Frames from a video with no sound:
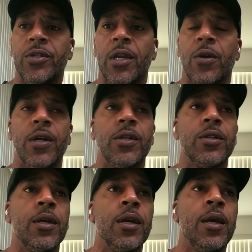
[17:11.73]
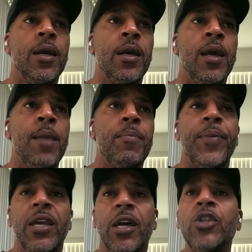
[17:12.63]
this series.
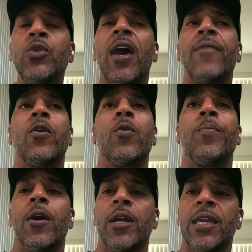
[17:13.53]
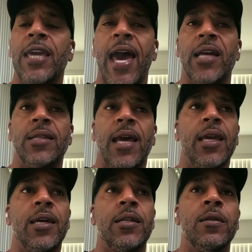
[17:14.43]
But because you have Gobert and Cat
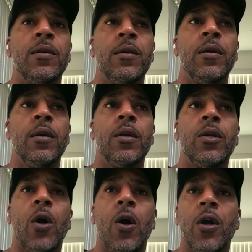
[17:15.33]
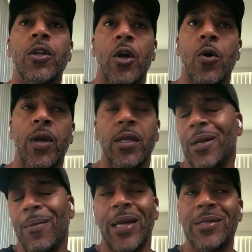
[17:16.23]
that could guard
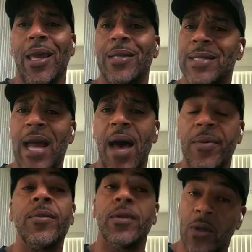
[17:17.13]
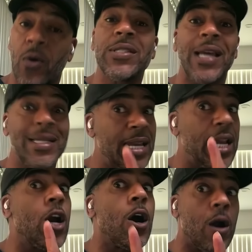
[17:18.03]
Jokic, and I'm not saying stop him. Notice I
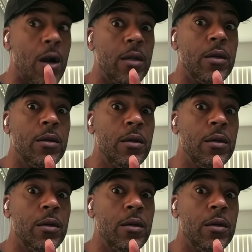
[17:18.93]
said guard.